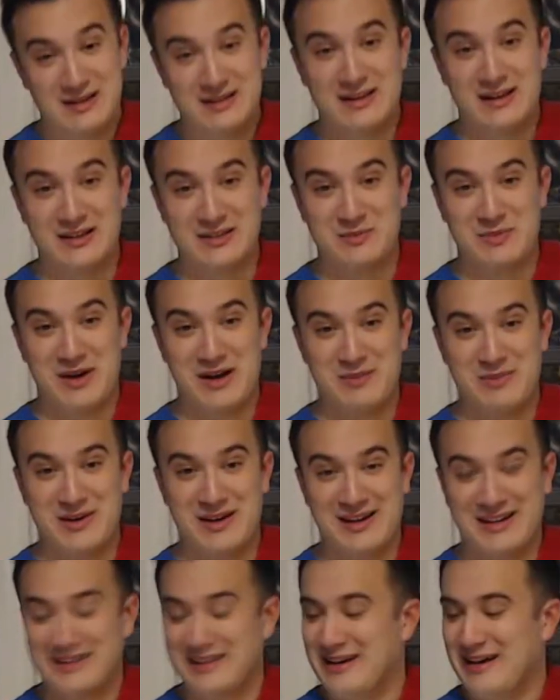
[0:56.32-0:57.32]
That is my
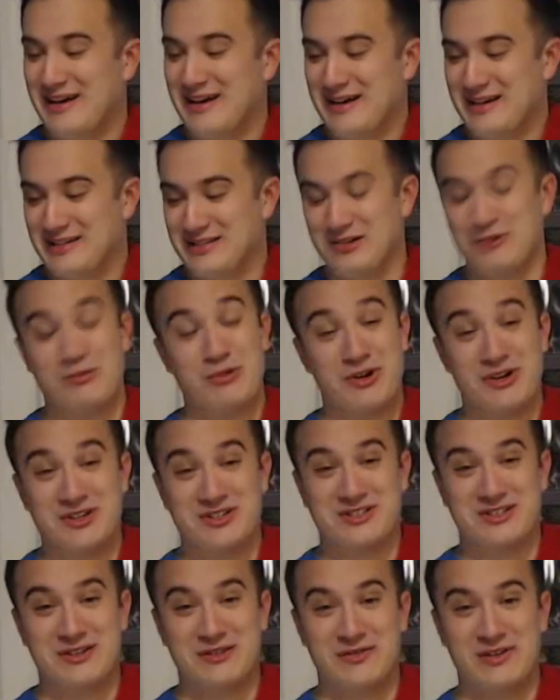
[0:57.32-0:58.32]
bad. So we're going
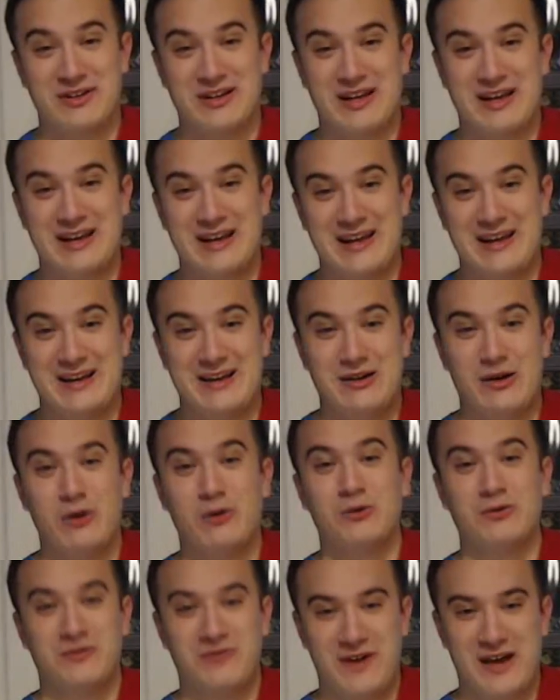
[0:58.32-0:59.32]
to serve it in an
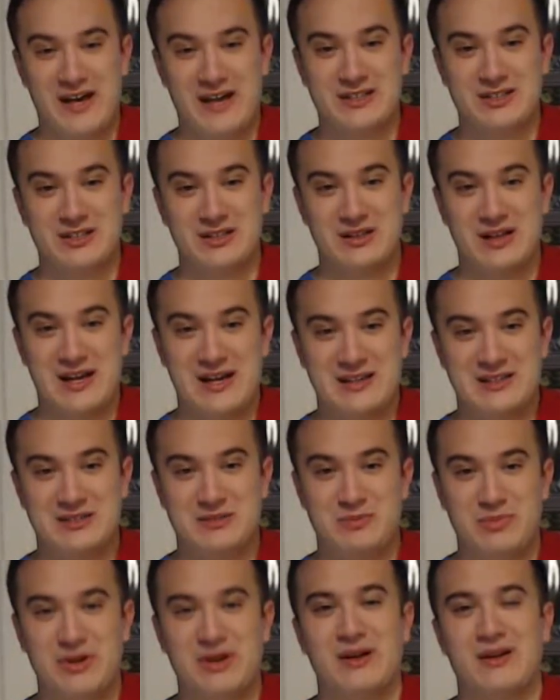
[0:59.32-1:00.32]
old-fashioned
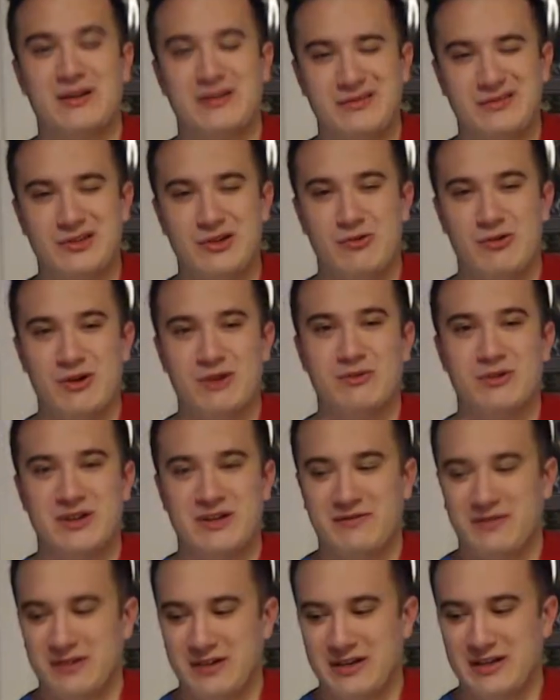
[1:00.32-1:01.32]
glass, but don't worry, we're
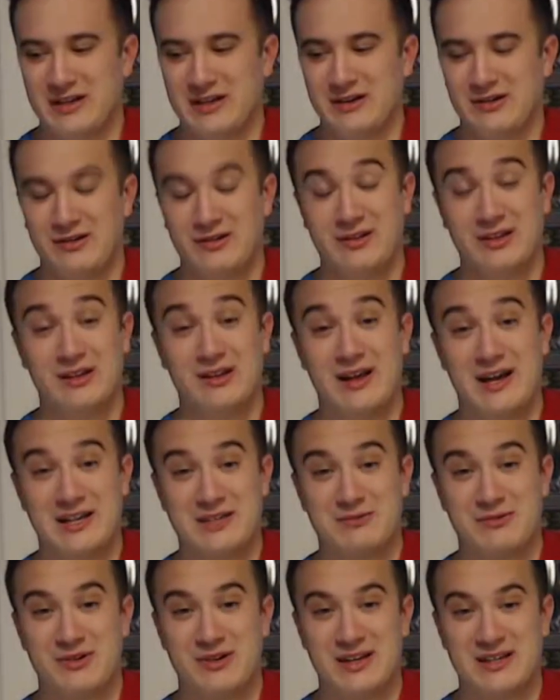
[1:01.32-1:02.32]
definitely going to get all the
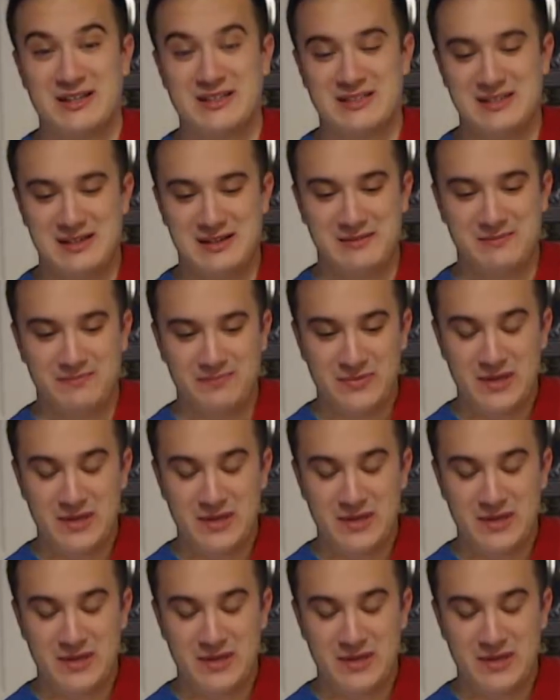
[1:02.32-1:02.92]
glassware next time.